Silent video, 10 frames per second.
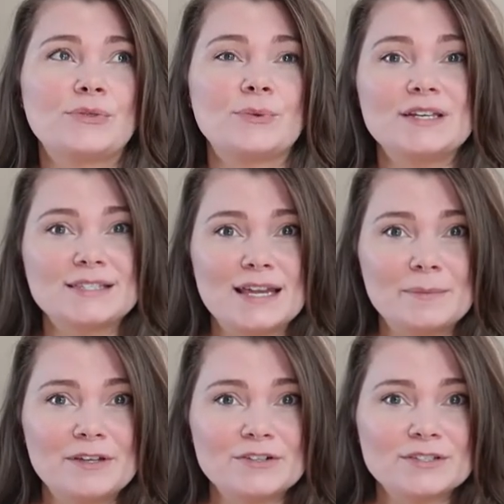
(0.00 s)
three
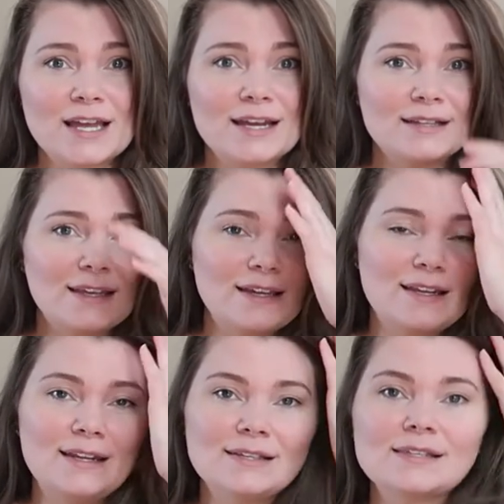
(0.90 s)
centimeters
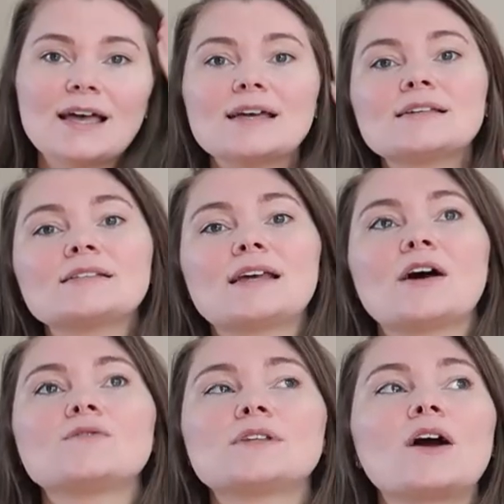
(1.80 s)
dilated he says and
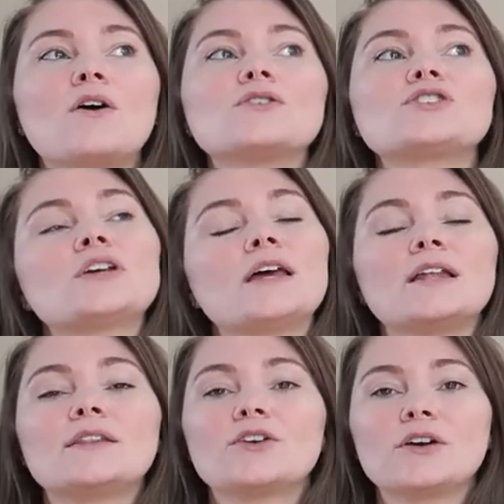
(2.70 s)
i was like oh
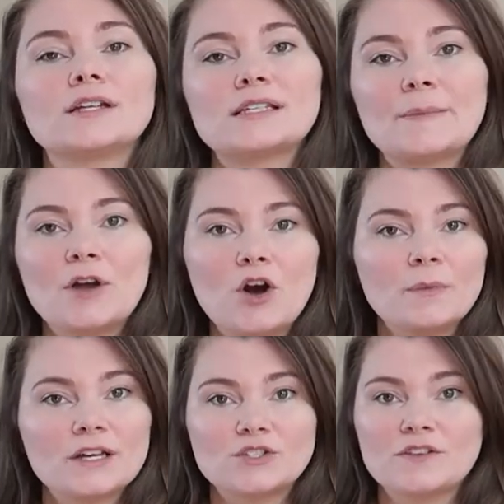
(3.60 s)
shit they're gonna send me home
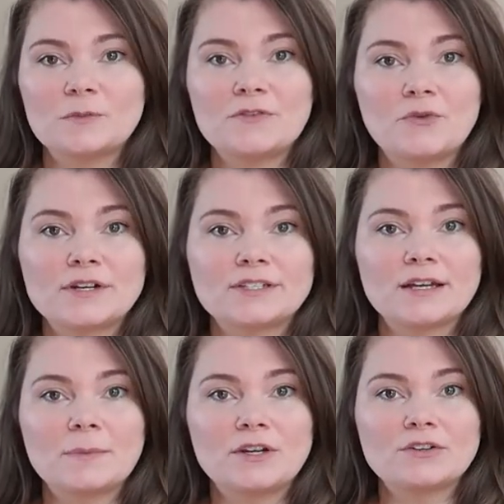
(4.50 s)
because you have to be four
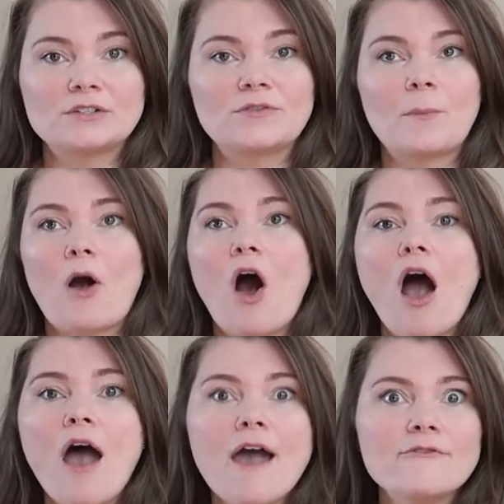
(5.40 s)
centimeters from
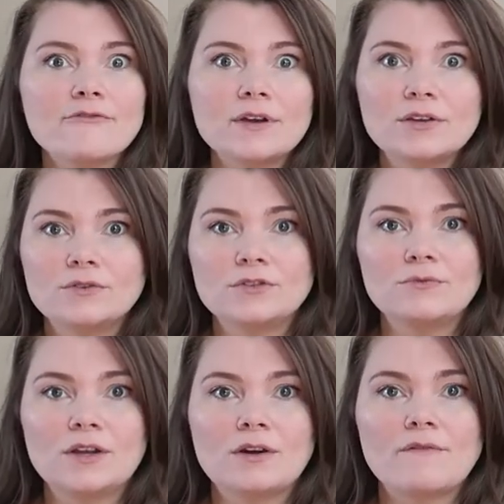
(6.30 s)
every youtube
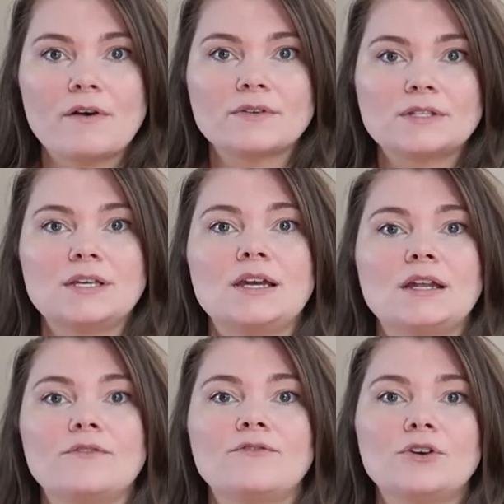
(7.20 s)
video i've ever
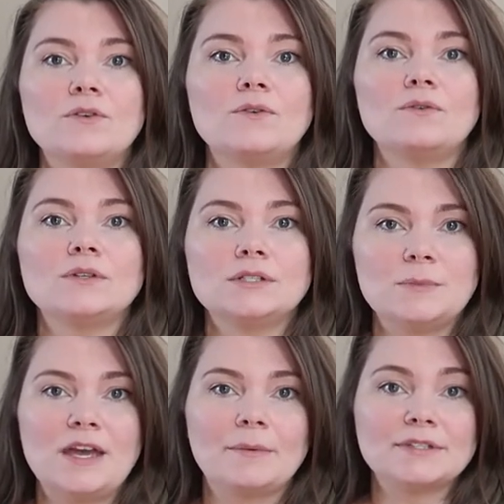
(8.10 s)
seen for you to
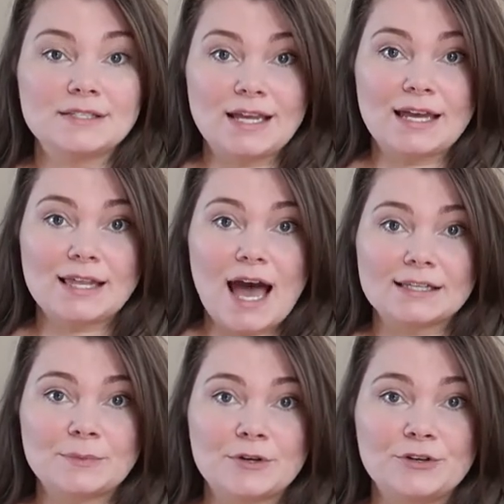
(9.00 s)
be able to stay at the
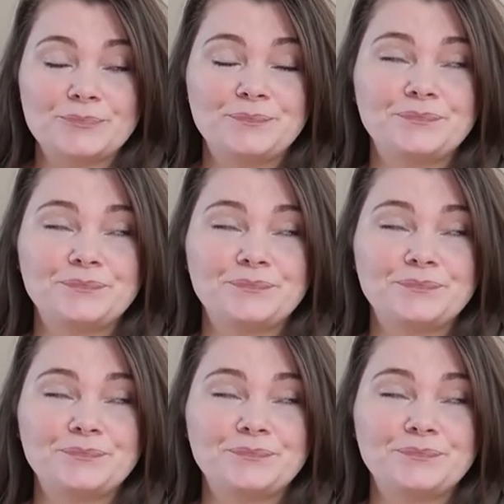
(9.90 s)
hospital